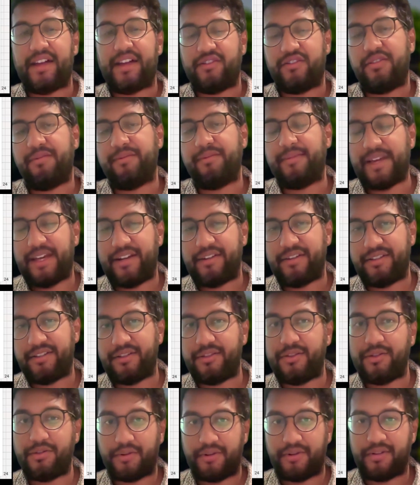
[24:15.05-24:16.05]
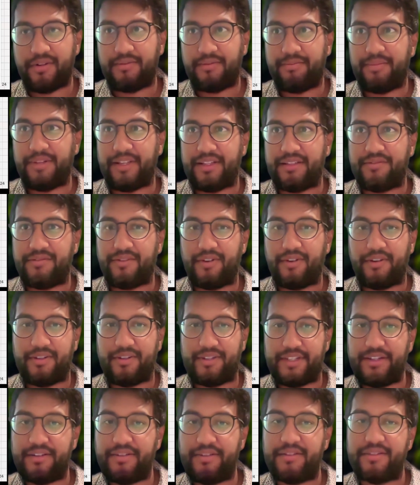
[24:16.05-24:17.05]
actually managing 200 plus
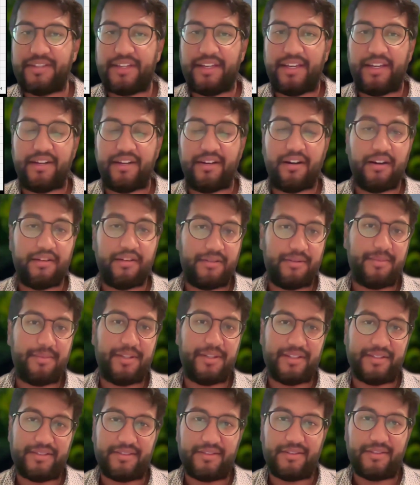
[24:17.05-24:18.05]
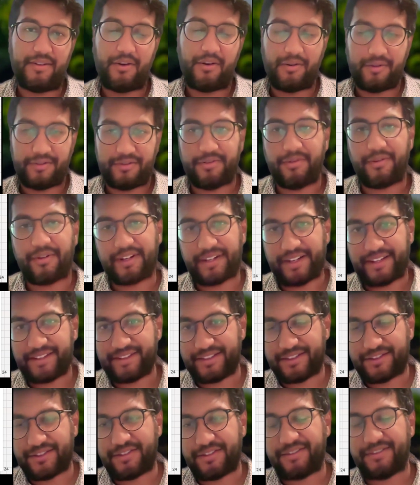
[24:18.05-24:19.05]
volunteers and 100 plus host
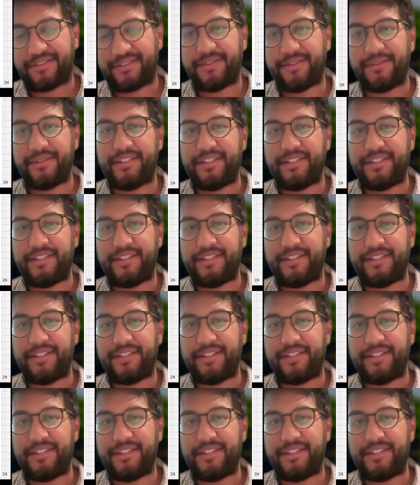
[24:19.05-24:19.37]
organizations.